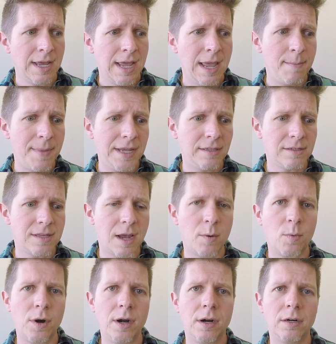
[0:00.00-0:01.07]
It means that
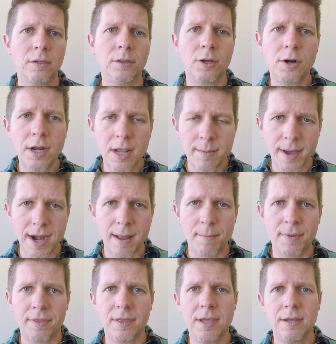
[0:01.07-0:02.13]
we're learning about
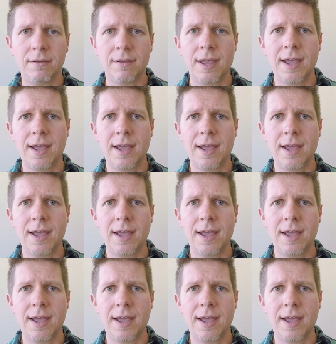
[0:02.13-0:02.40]
empathy